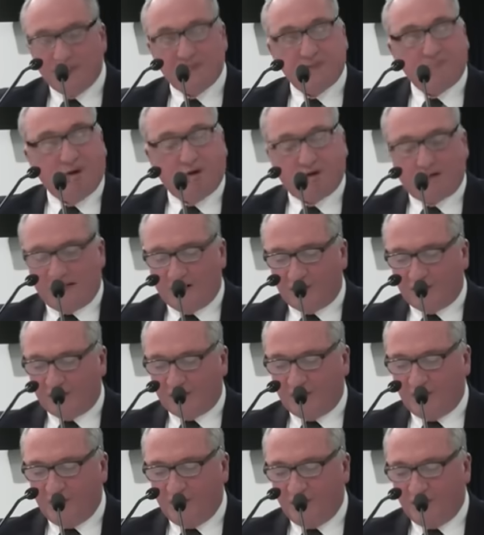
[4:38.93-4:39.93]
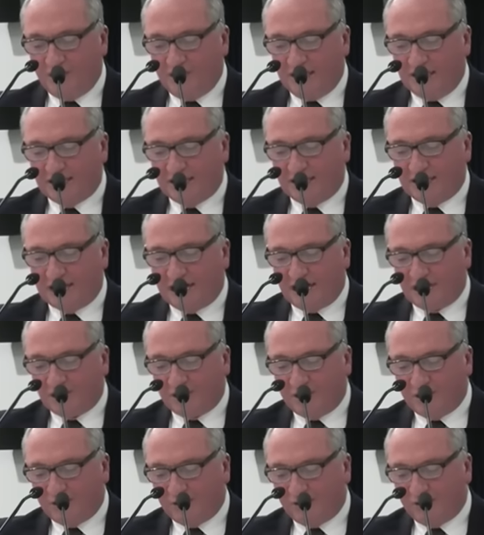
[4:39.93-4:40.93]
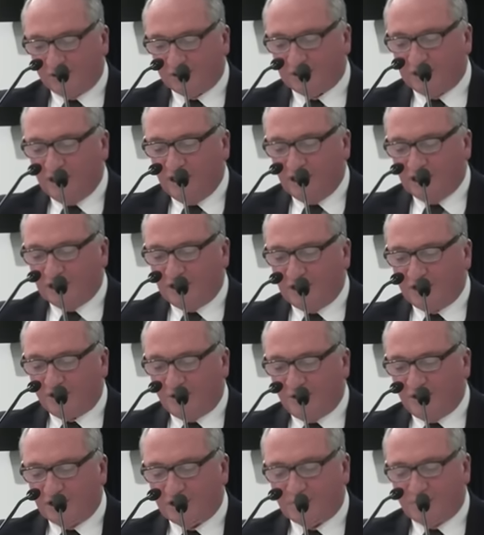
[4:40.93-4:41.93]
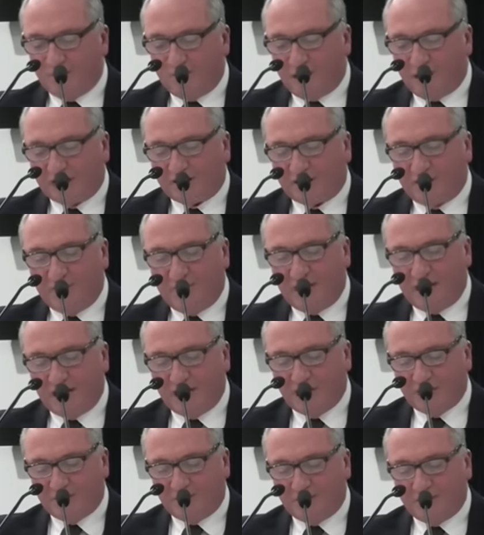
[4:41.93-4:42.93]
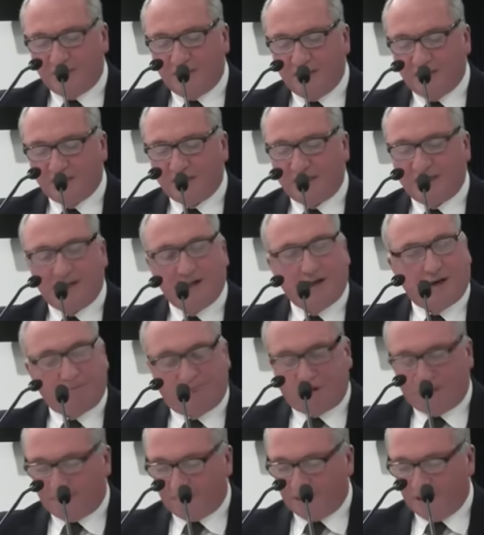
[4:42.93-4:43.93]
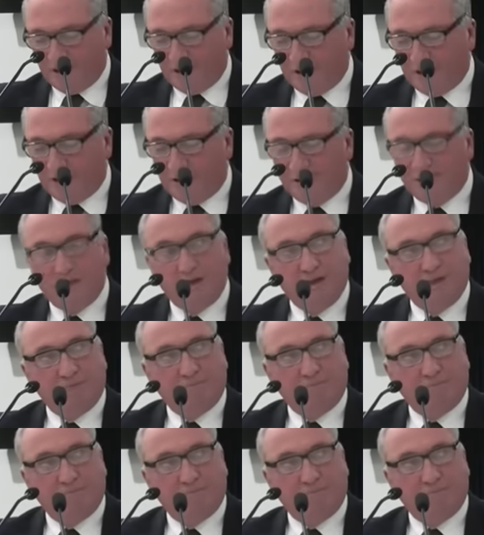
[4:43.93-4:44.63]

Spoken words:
Small country communities and country halls going through this micromanagement so they're not properly heard,